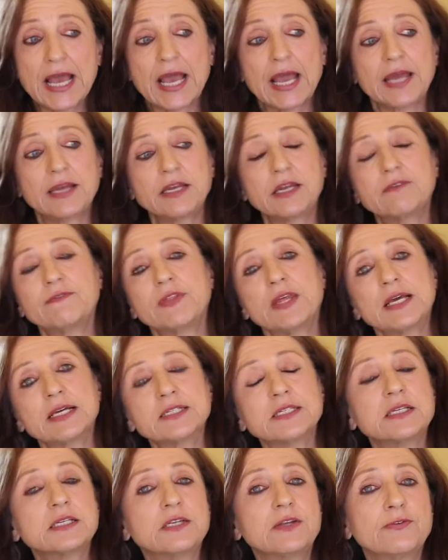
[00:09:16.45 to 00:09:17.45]
And if
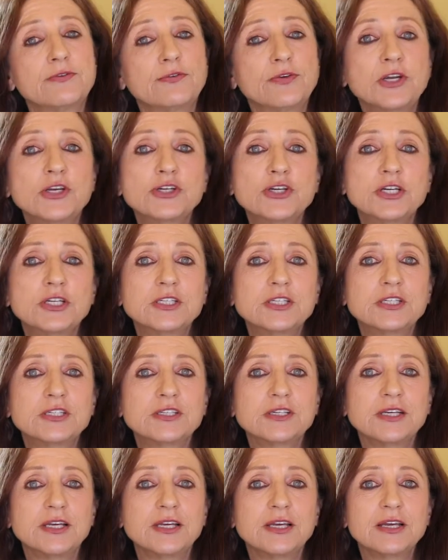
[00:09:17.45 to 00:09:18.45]
there's a
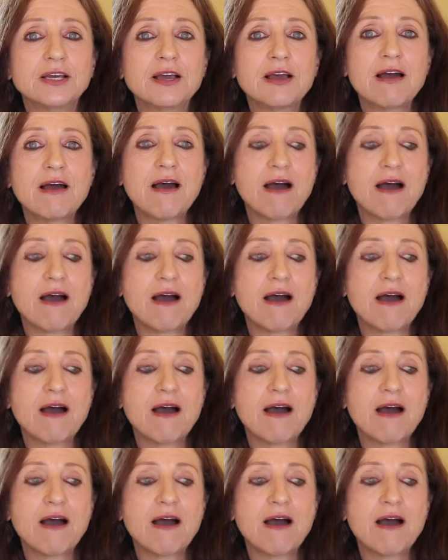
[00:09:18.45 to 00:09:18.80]
deficiency,